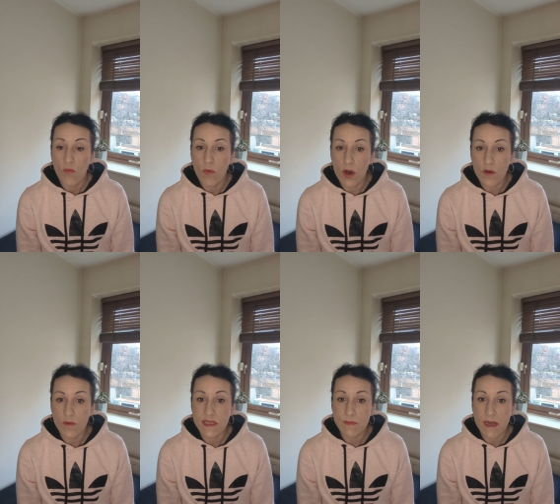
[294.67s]
work
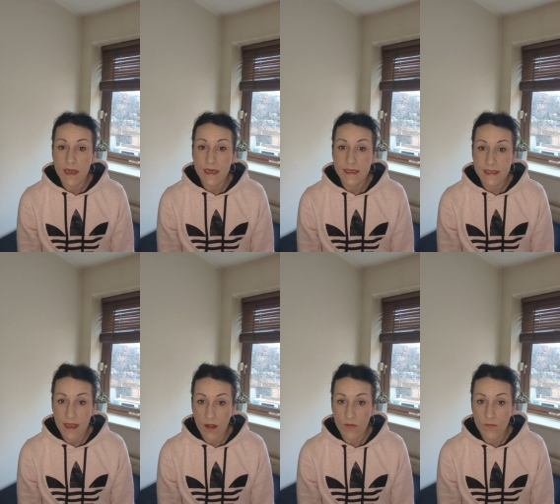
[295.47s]
with
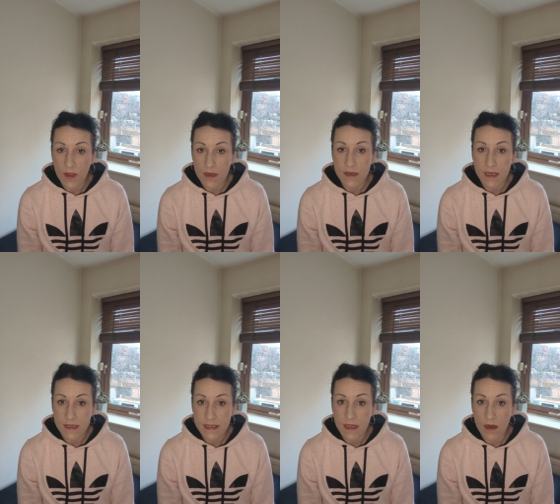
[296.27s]
myself and,
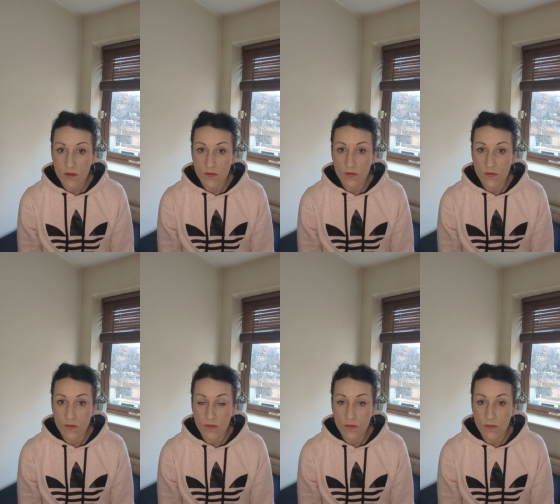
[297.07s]
and start
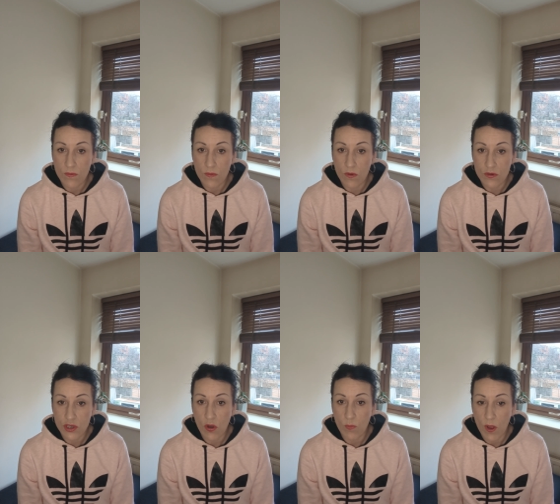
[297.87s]
to
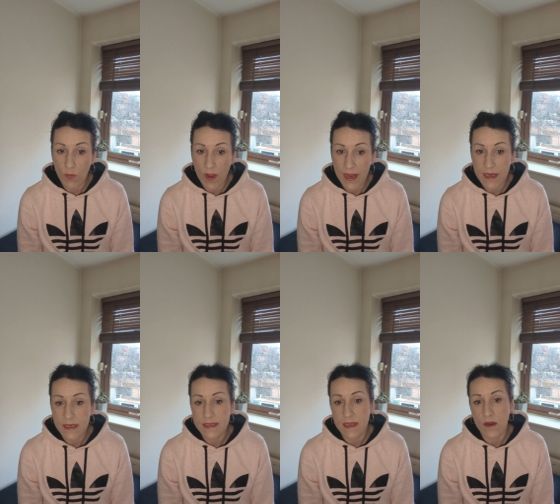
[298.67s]
control my weight
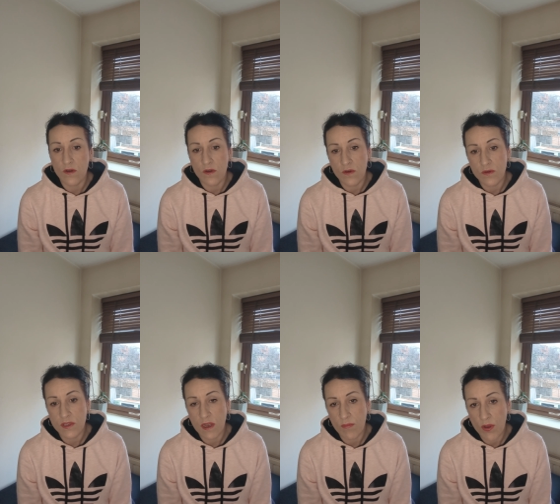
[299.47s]
and start to do
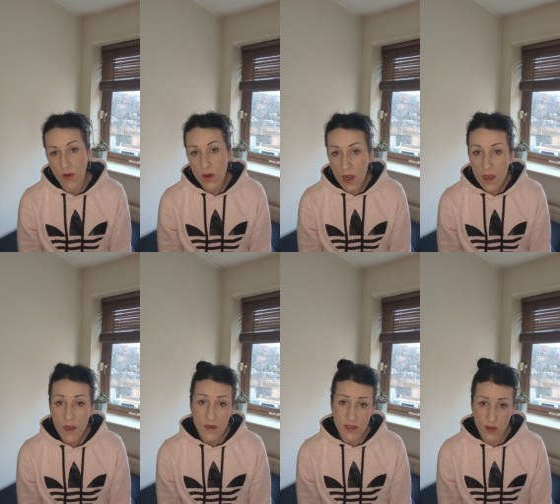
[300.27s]
some yoga.
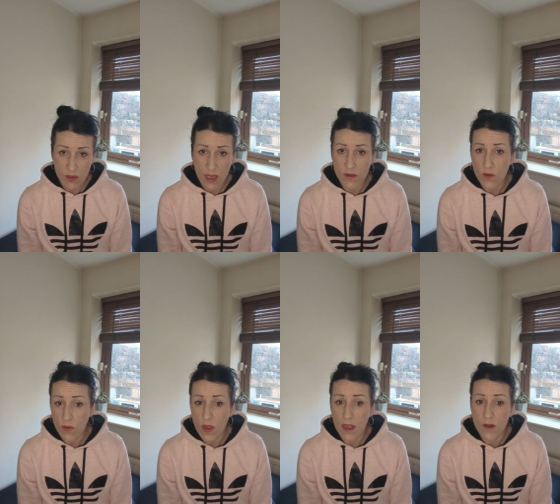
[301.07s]
So that
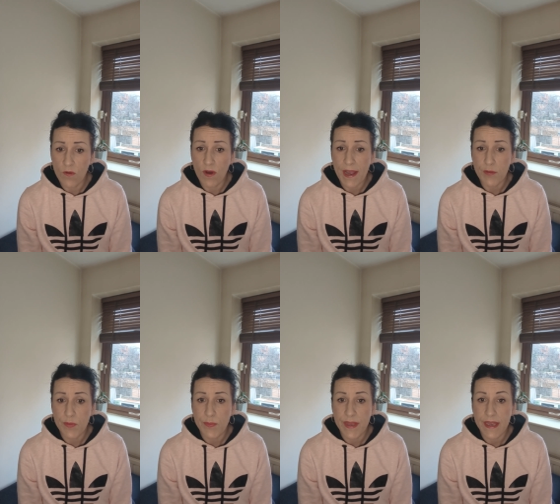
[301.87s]
all kind of
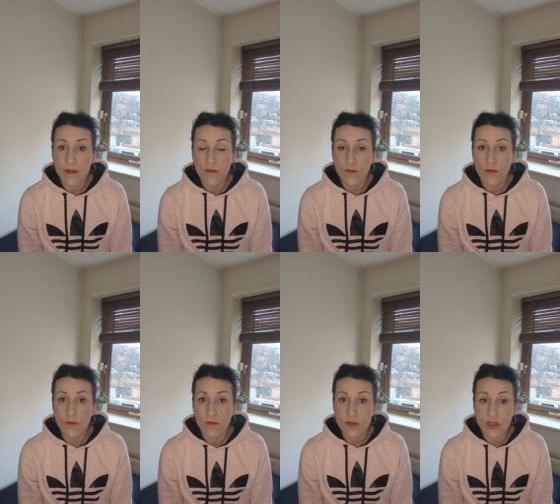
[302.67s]
helped me
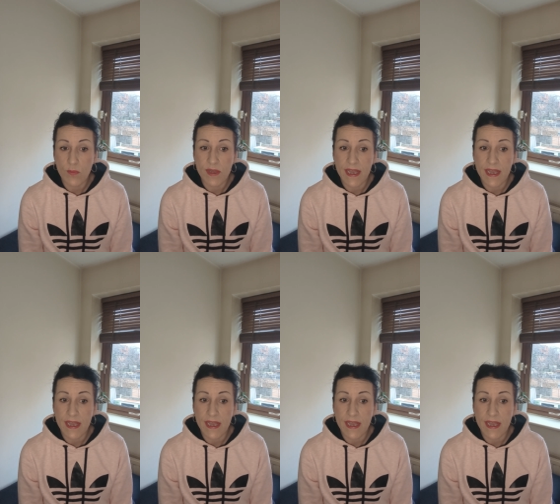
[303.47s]
to stop